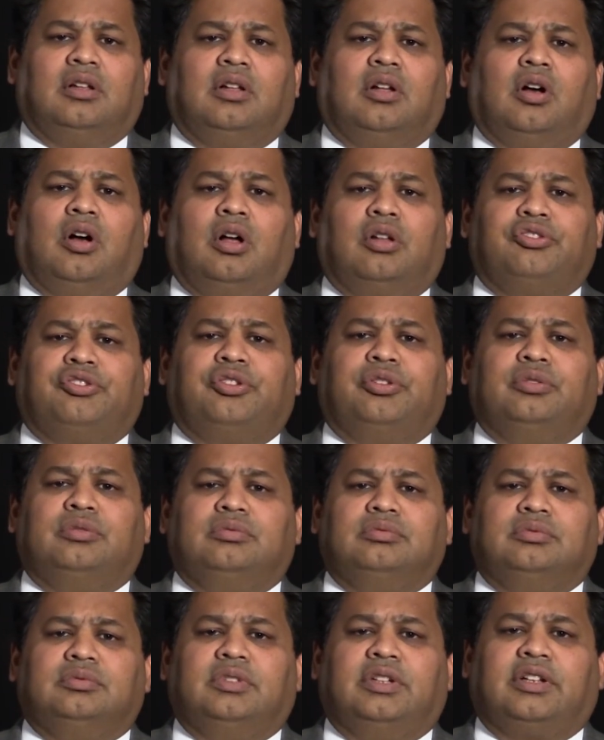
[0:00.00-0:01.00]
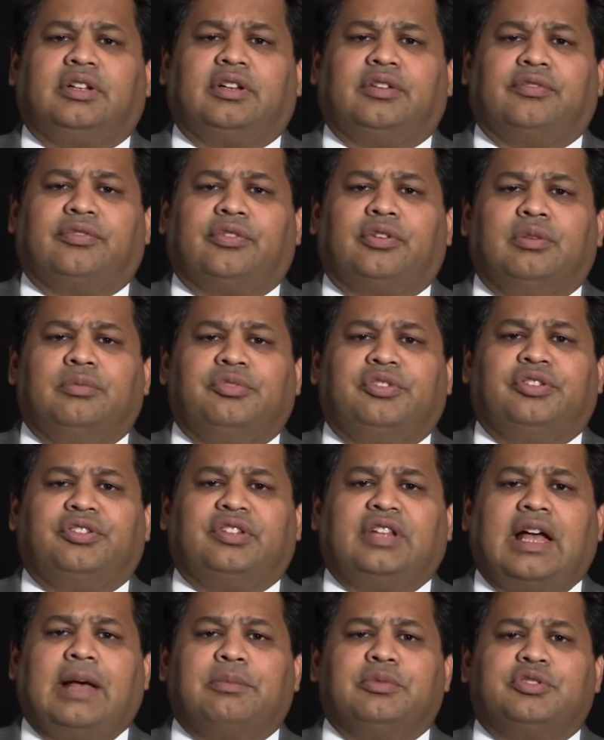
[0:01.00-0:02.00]
Also, it confirms
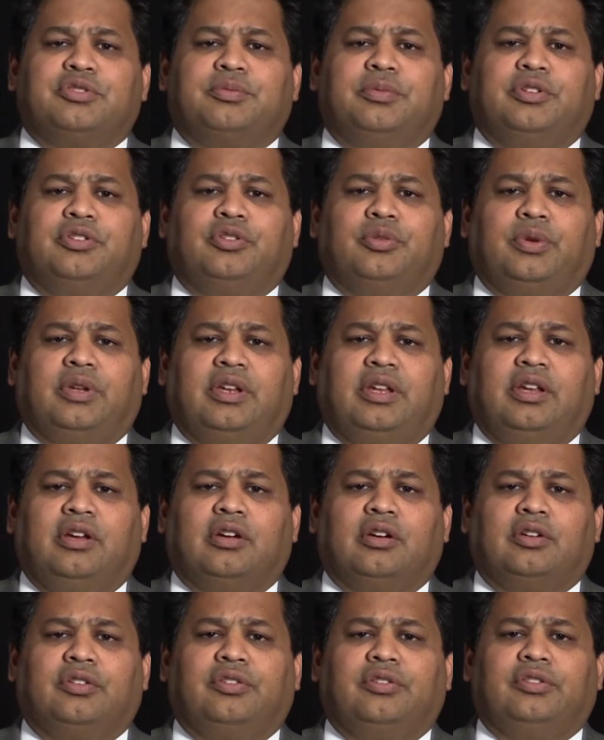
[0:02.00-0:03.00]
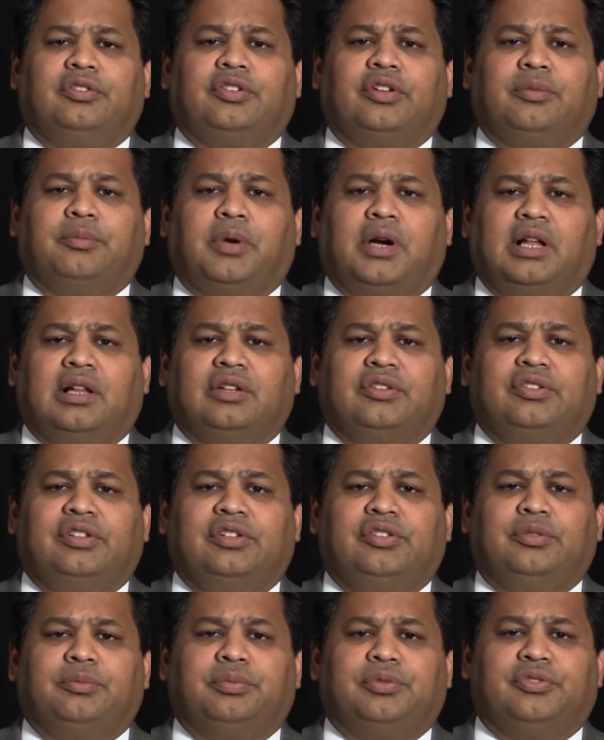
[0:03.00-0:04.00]
establishment to adherence and
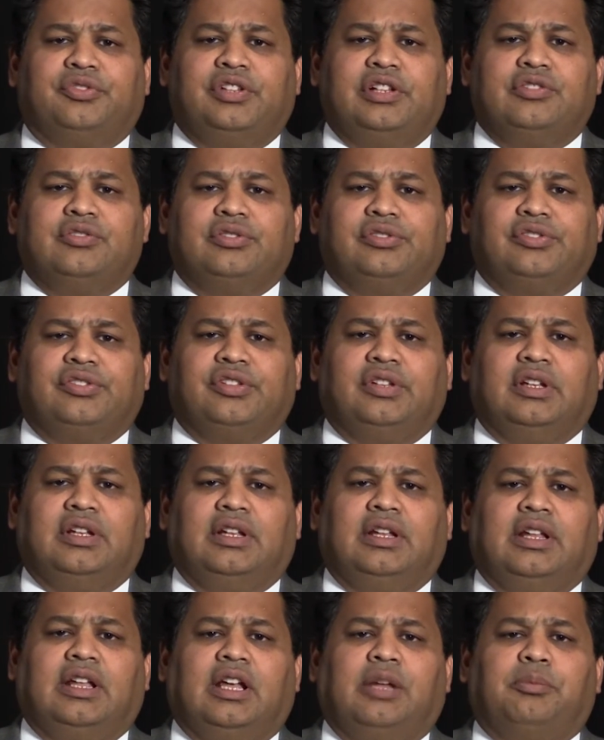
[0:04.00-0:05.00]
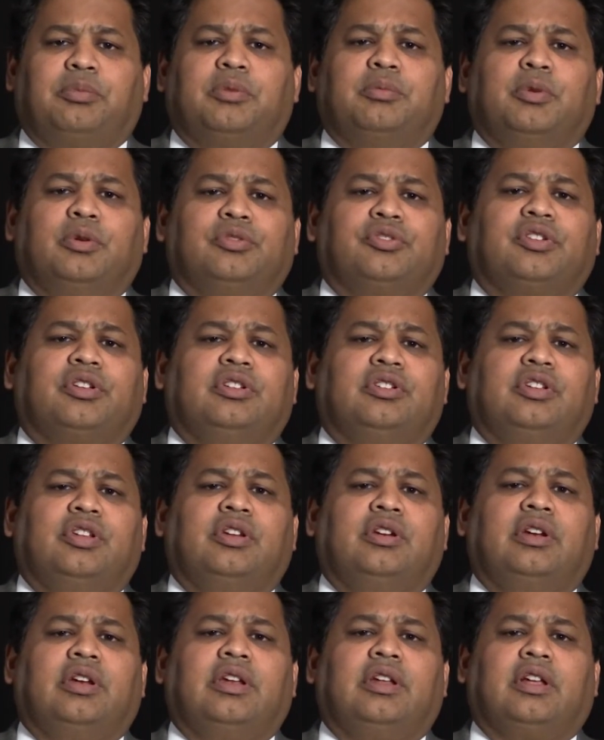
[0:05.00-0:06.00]
policies and procedures and promotes
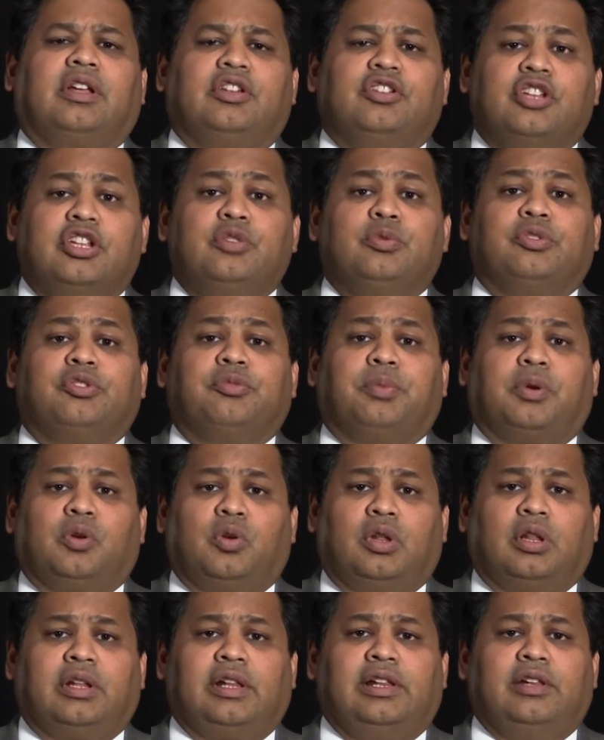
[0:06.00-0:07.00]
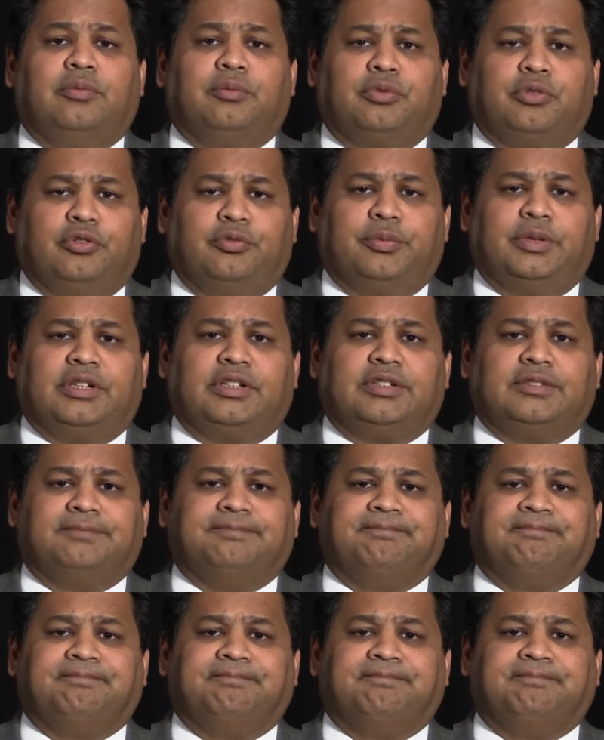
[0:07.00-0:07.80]
continuous quality improvement.